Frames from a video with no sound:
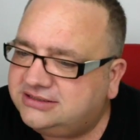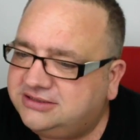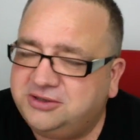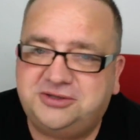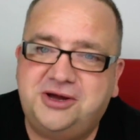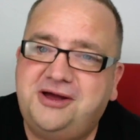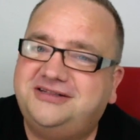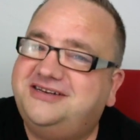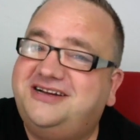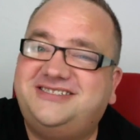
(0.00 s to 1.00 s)

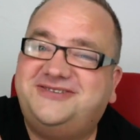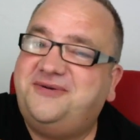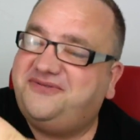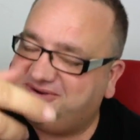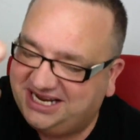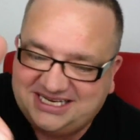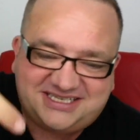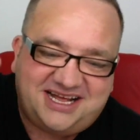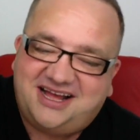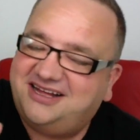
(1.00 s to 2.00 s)
Don't fucking
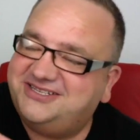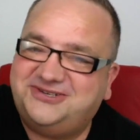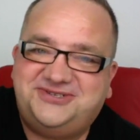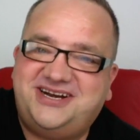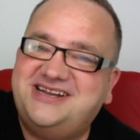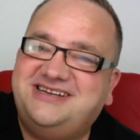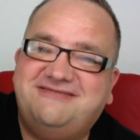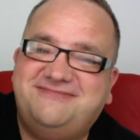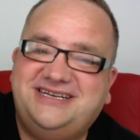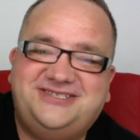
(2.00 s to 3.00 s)
start. Don't try and
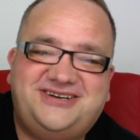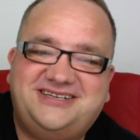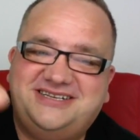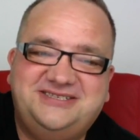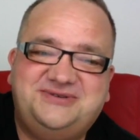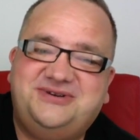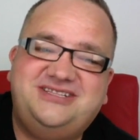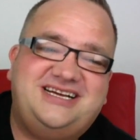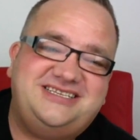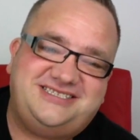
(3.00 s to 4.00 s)
get me dragged into all
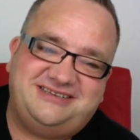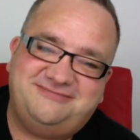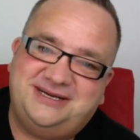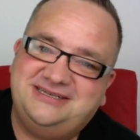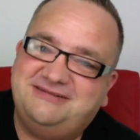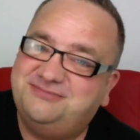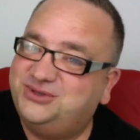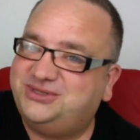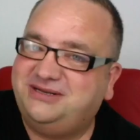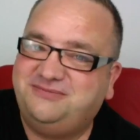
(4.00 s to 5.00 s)
that shit, man. Them
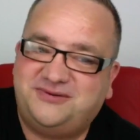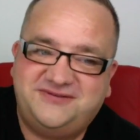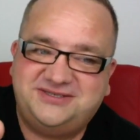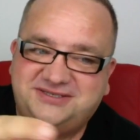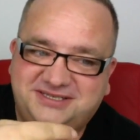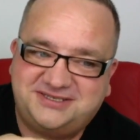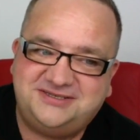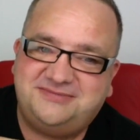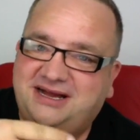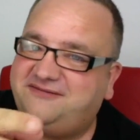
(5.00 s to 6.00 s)
Muslim brothers and sisters
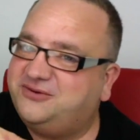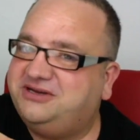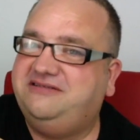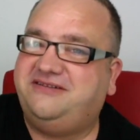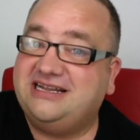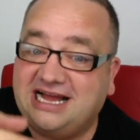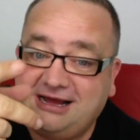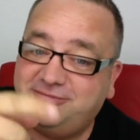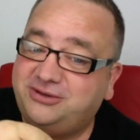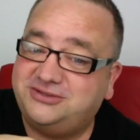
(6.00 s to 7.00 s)
are my fucking friend.
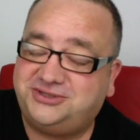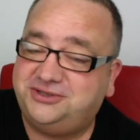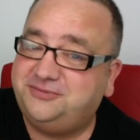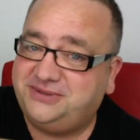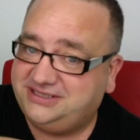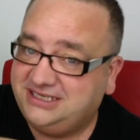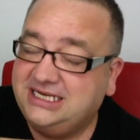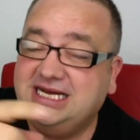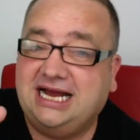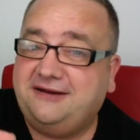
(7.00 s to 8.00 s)
I'm not stupid.
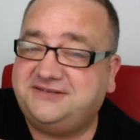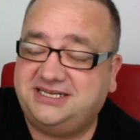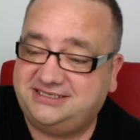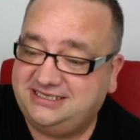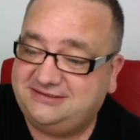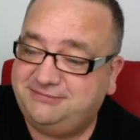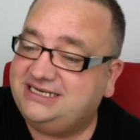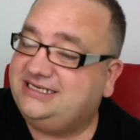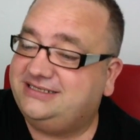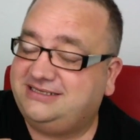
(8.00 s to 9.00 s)
I've said this
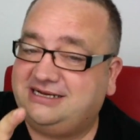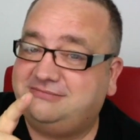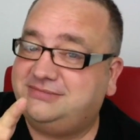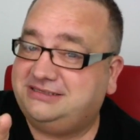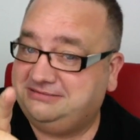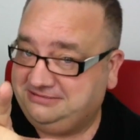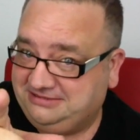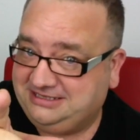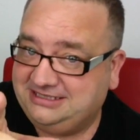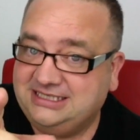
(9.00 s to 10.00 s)
many a time, man,
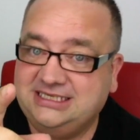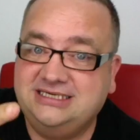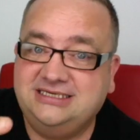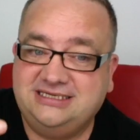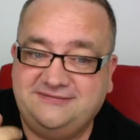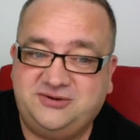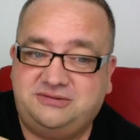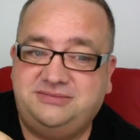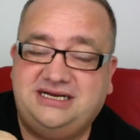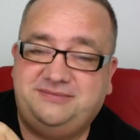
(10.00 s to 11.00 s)
right? They've
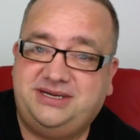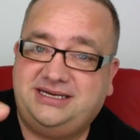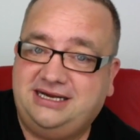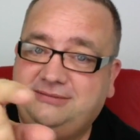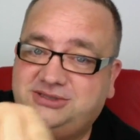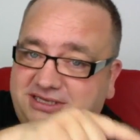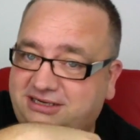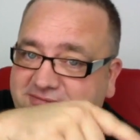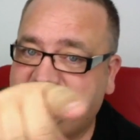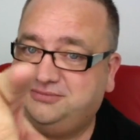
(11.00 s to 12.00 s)
got my back. I'm
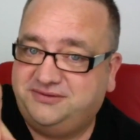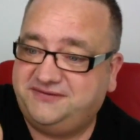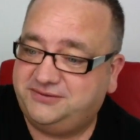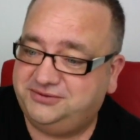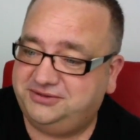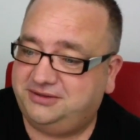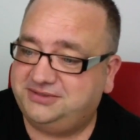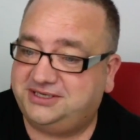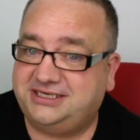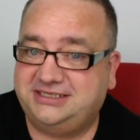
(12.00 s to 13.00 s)
staying with the brotherhood, you know what I'm
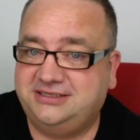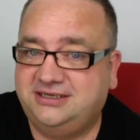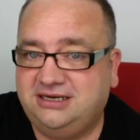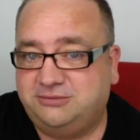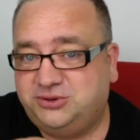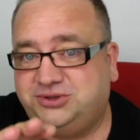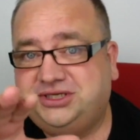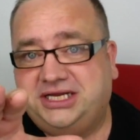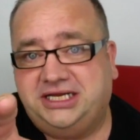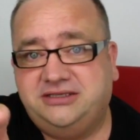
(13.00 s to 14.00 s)
saying? I'm just
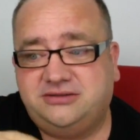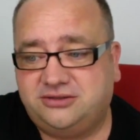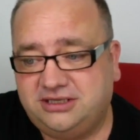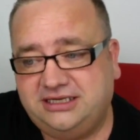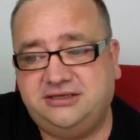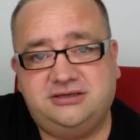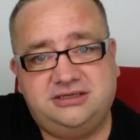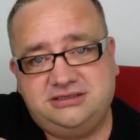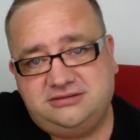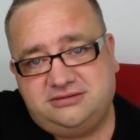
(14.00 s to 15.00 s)
saying, don't let, you
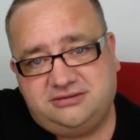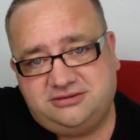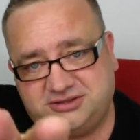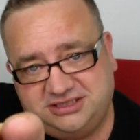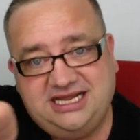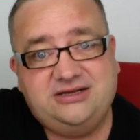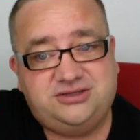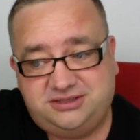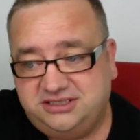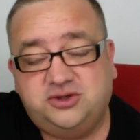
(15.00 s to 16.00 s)
know, just let
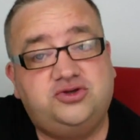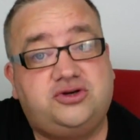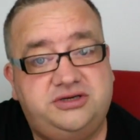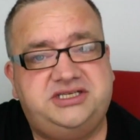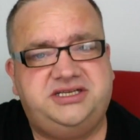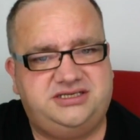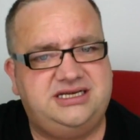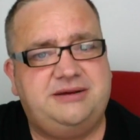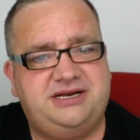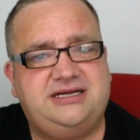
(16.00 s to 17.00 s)
us Christians, see,
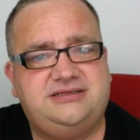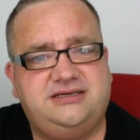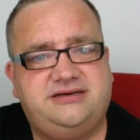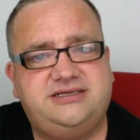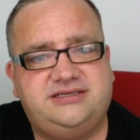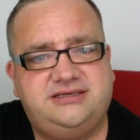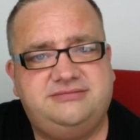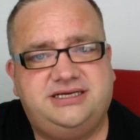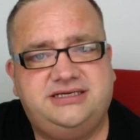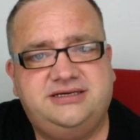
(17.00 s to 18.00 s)
I'm an acting Christian,
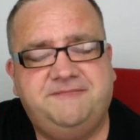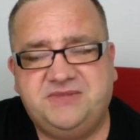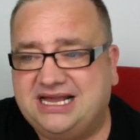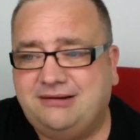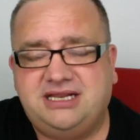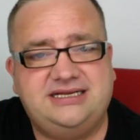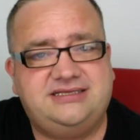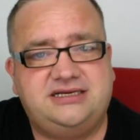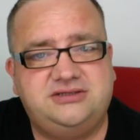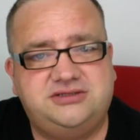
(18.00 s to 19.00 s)
me. I'm like
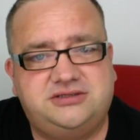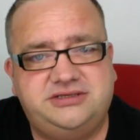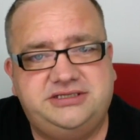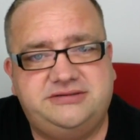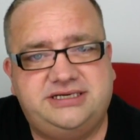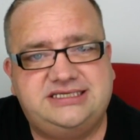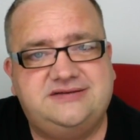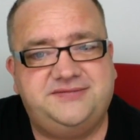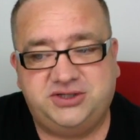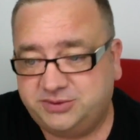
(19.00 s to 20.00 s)
Daniel Sturridge and the rest
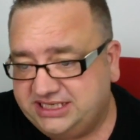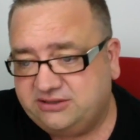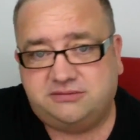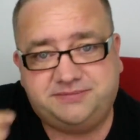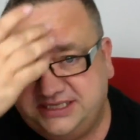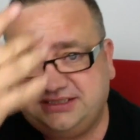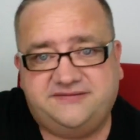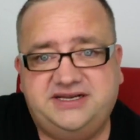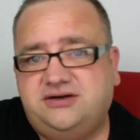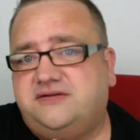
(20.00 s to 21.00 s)
of them. You know when they go on pitch
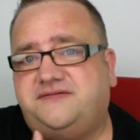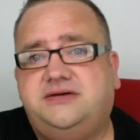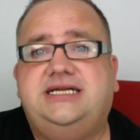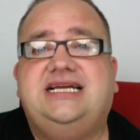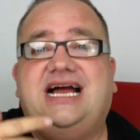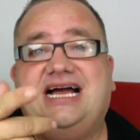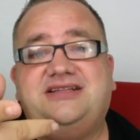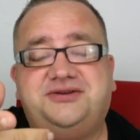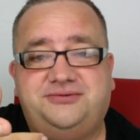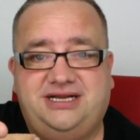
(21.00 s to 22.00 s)
giving it all fucking that?
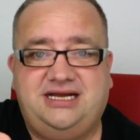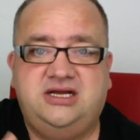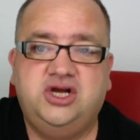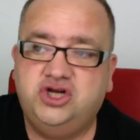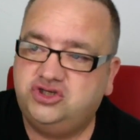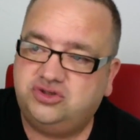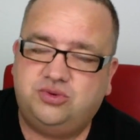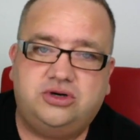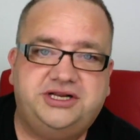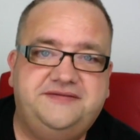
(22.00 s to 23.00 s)
I do that. Just
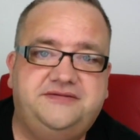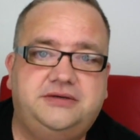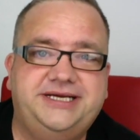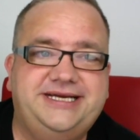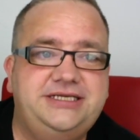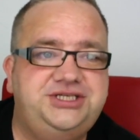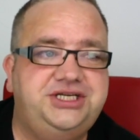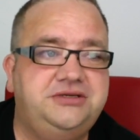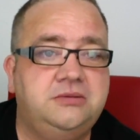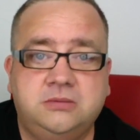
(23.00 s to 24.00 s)
walking in fucking kitchen.